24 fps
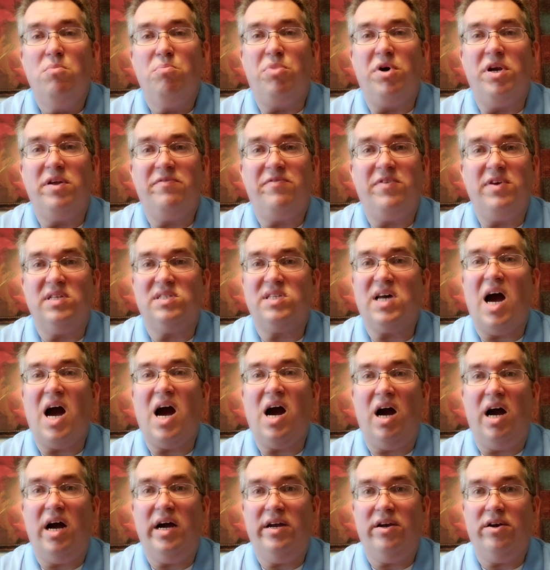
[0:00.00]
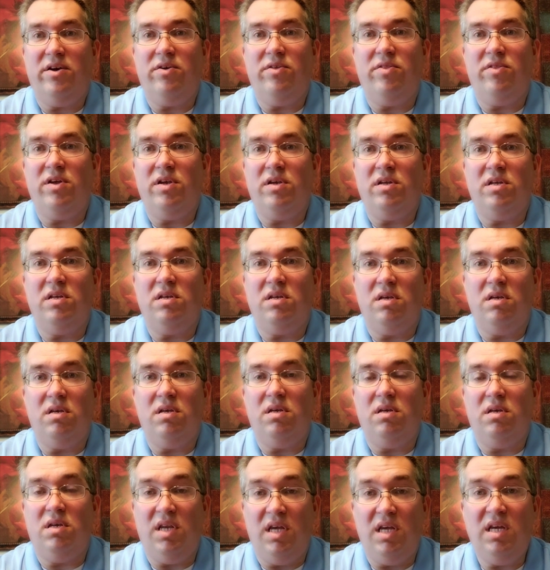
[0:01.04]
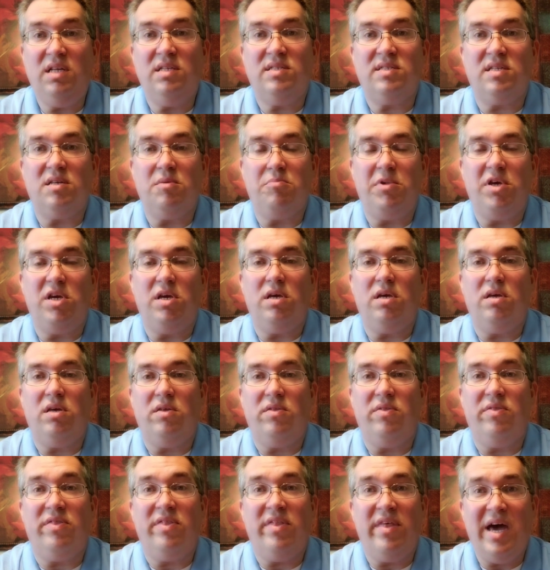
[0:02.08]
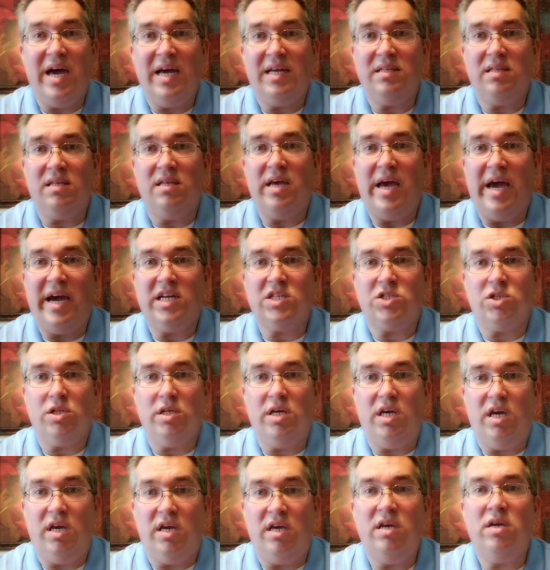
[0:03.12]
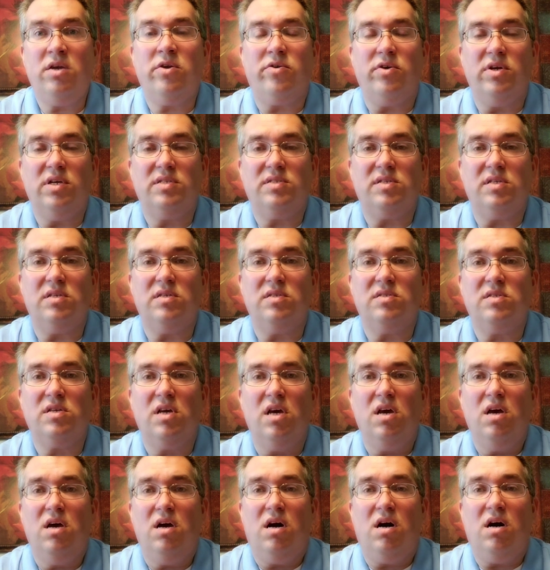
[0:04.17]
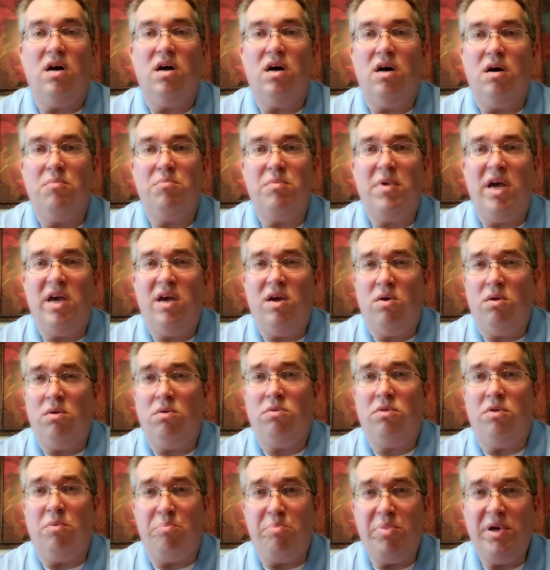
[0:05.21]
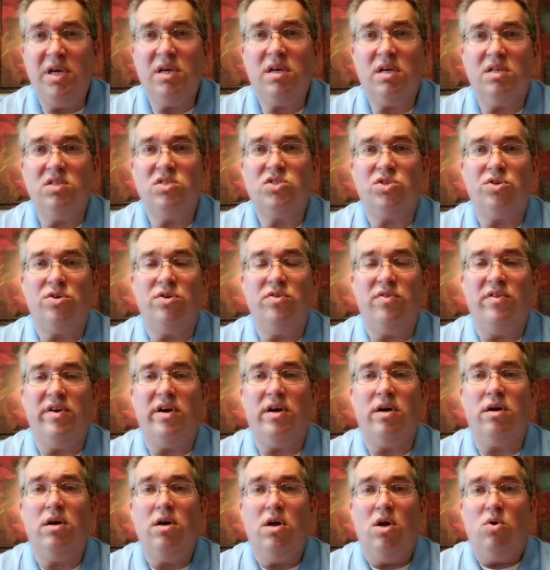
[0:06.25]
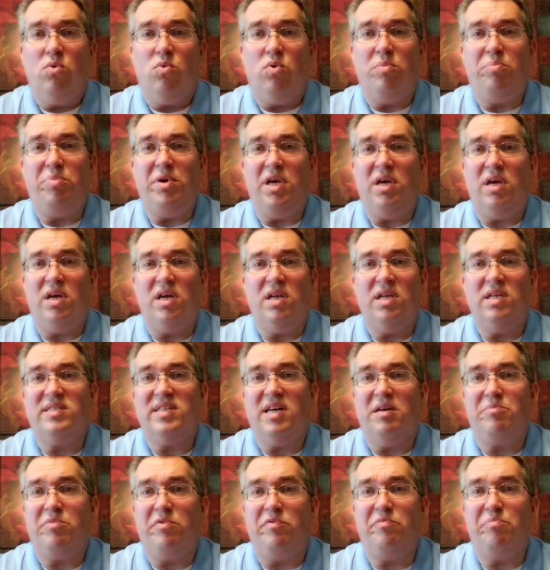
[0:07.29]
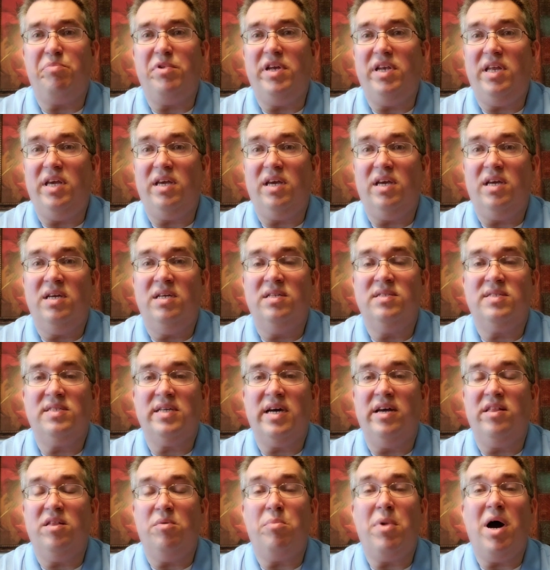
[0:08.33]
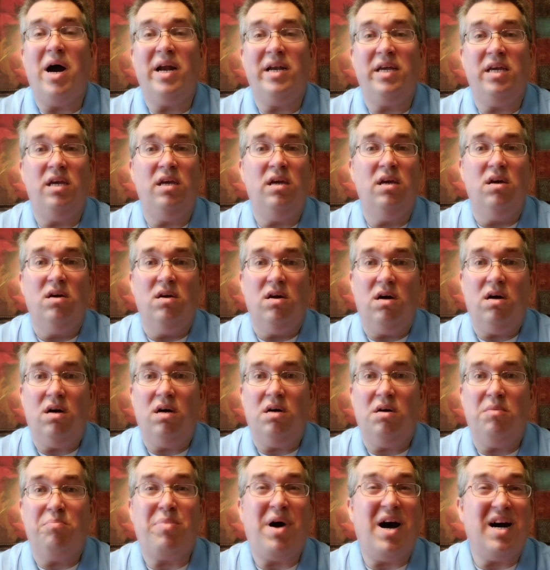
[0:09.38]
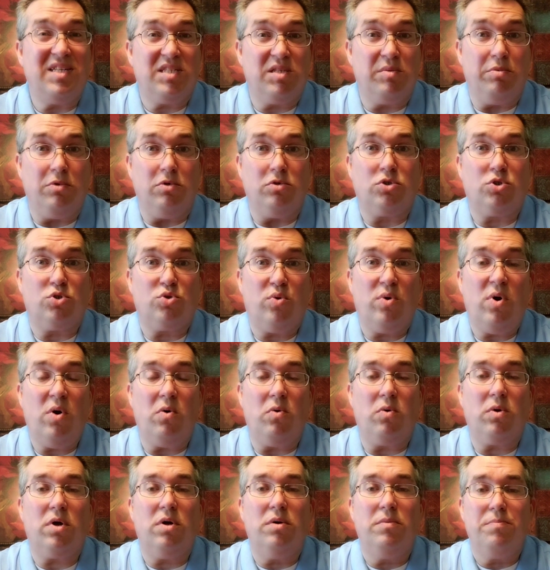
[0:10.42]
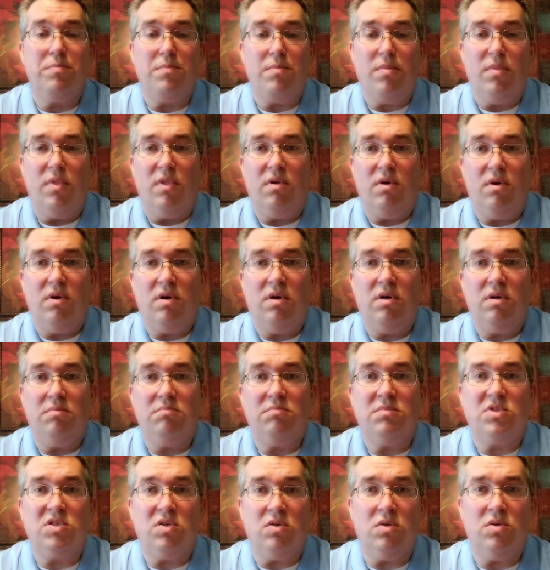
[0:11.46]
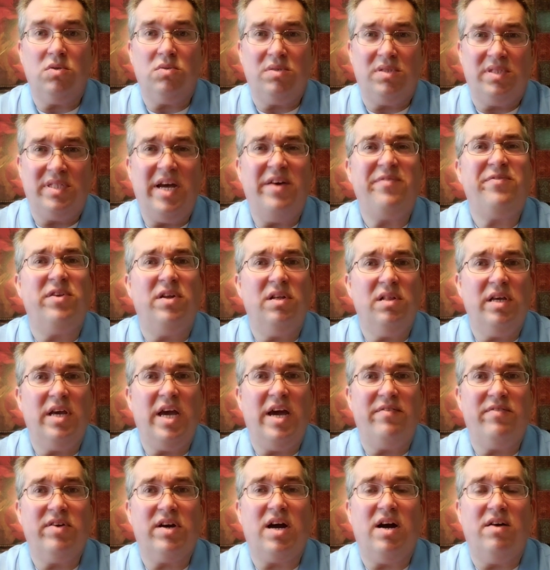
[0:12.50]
But if it's higher than it needs to be, that actually increases. And the big concern there would be any type of bleeding inside the body, possible stroke. So definitely have a